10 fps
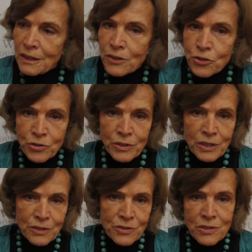the
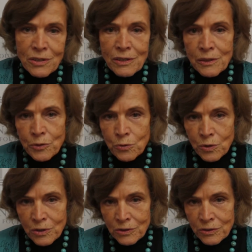trees, the living
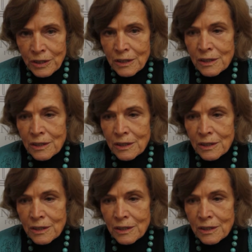world